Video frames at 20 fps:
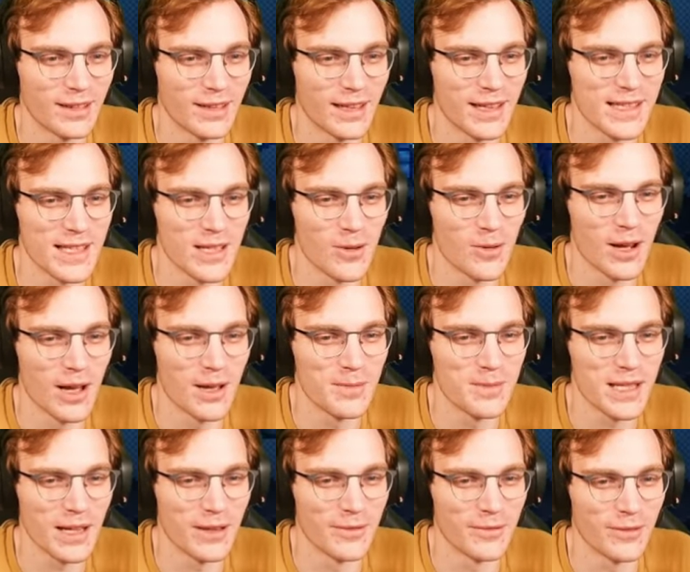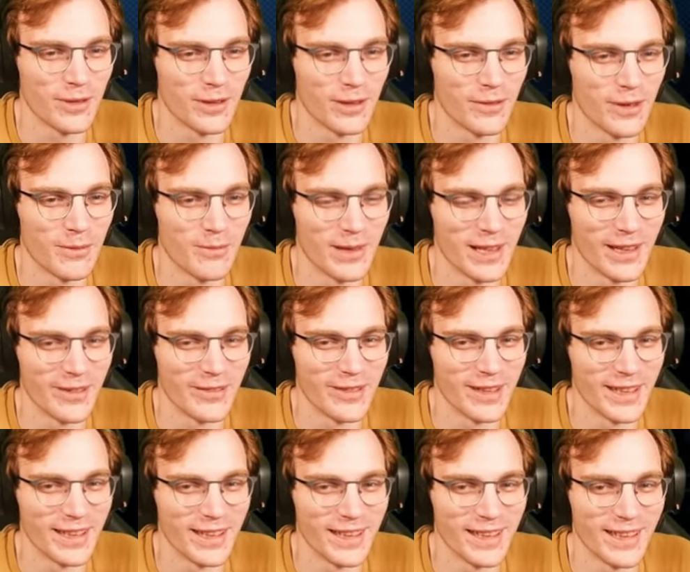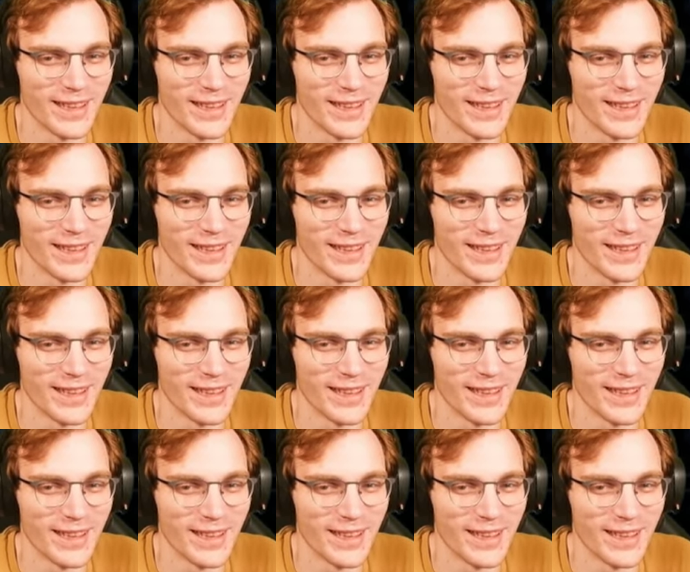His little arms out in front of him, I love it.